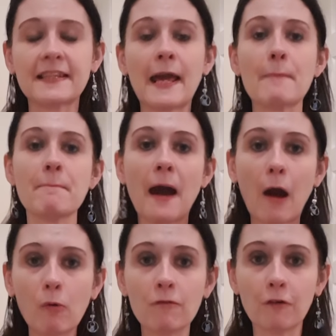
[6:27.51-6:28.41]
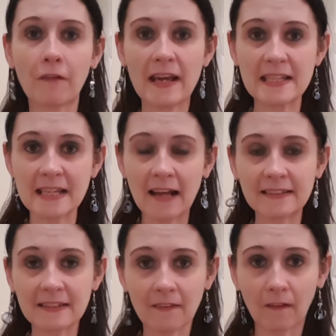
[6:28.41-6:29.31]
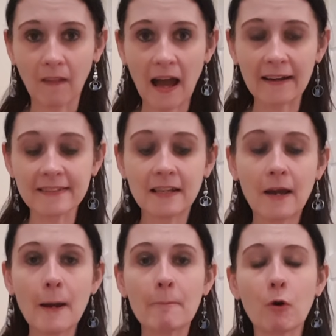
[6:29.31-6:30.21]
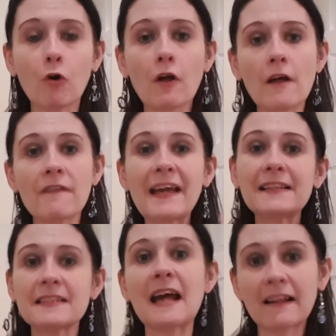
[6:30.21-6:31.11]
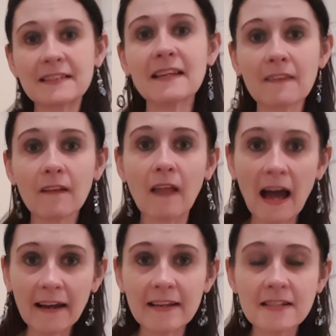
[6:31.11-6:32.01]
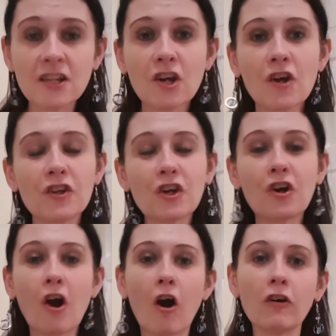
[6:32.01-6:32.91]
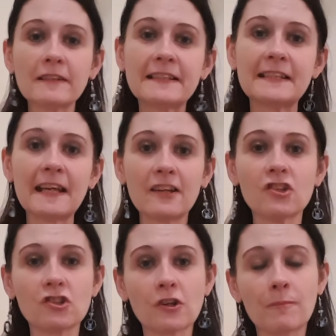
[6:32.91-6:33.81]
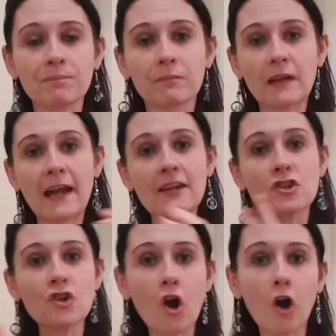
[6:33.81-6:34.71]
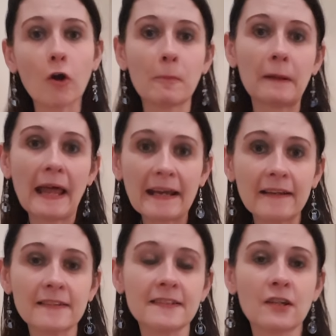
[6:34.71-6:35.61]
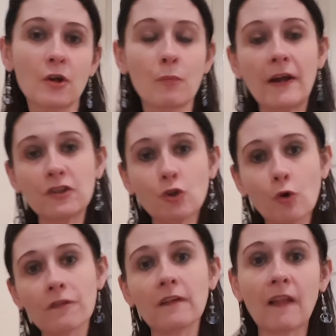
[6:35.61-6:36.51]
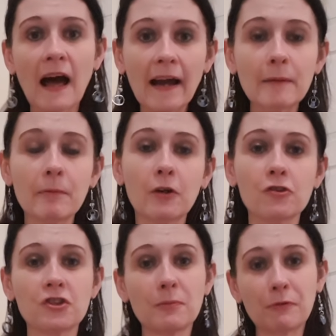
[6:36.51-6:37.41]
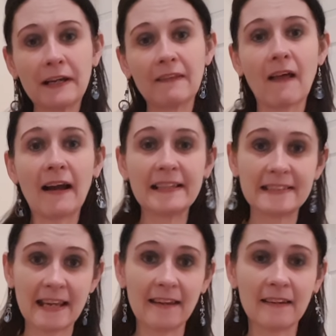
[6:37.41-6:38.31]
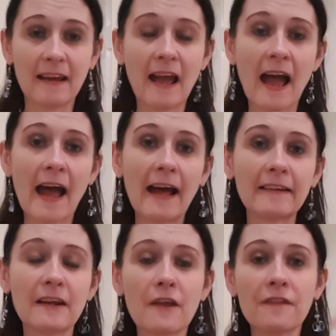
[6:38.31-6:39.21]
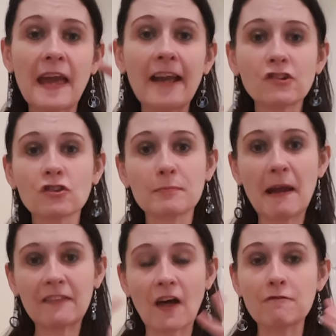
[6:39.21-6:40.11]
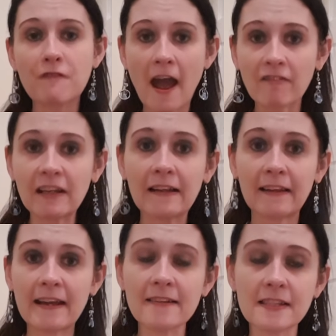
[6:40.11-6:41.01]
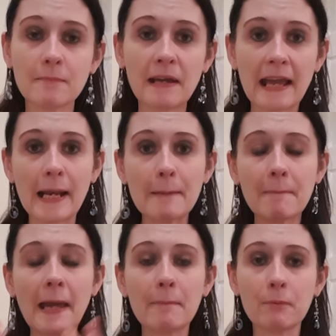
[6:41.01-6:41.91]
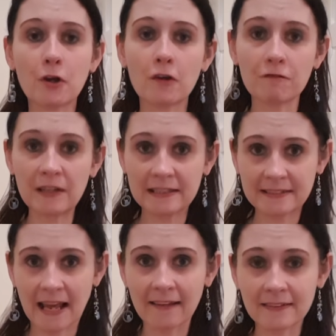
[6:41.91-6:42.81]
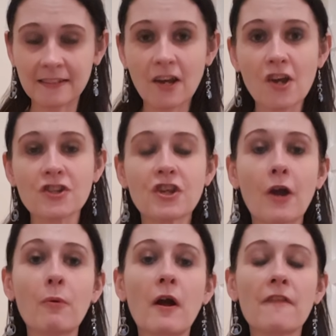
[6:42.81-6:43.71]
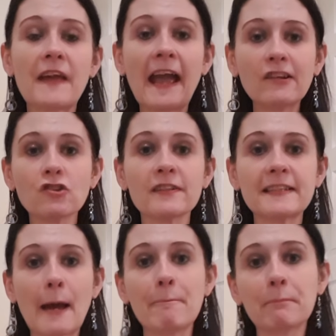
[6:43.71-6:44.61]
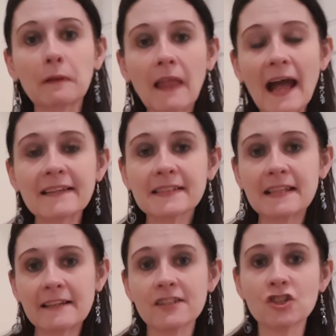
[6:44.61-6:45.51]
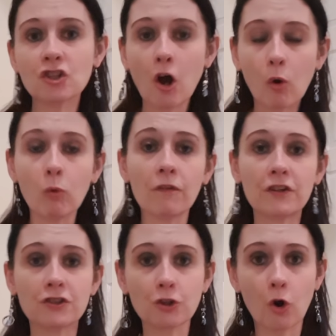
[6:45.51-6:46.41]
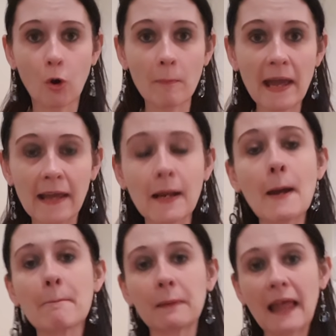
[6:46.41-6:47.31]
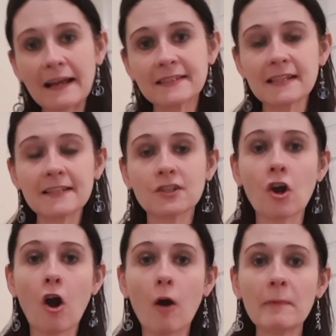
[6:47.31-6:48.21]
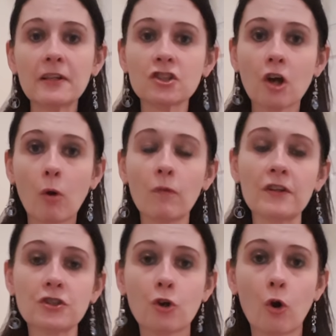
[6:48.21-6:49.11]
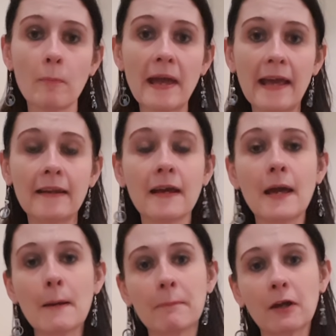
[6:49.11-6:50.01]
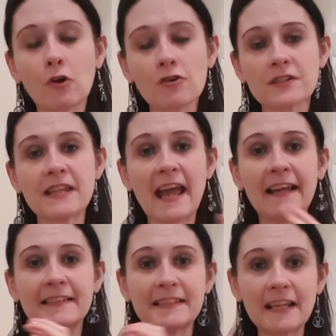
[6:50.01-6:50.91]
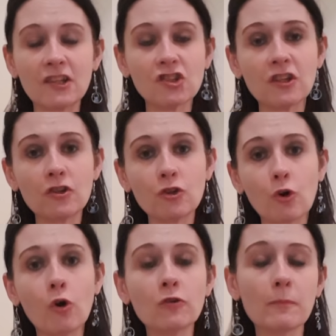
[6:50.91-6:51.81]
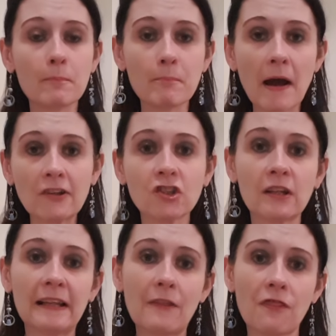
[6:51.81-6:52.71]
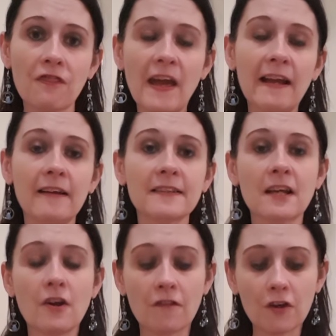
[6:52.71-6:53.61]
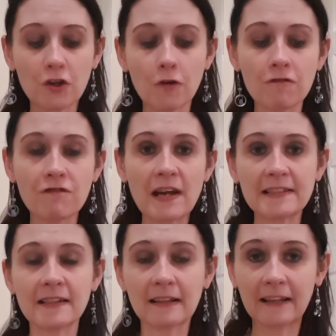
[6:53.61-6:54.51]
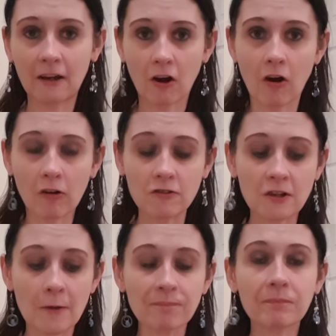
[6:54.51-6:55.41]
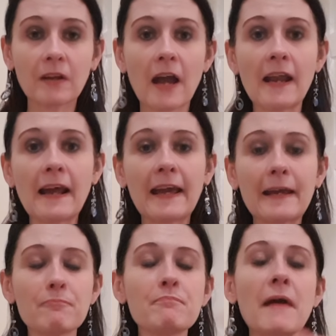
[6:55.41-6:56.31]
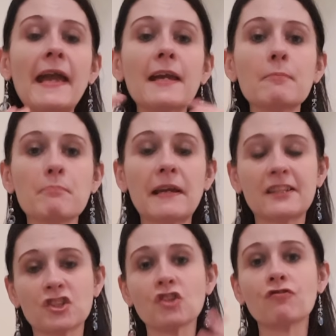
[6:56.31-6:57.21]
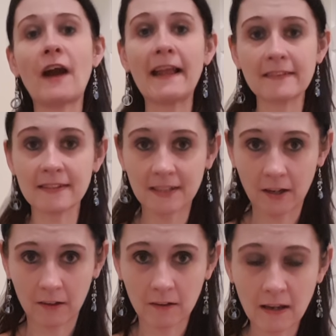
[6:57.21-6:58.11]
They are powerful, they stand in the light, but they stand in the light. You can't teach in a dark place when you're the light because you bring light in. And um, the angels made that very clear to me and it made perfect sense. So the angel said, Bless this soul that's come in, bless this karmic soul that's come in, because they are teaching your masculine things that you physically can't. And it made me surrender.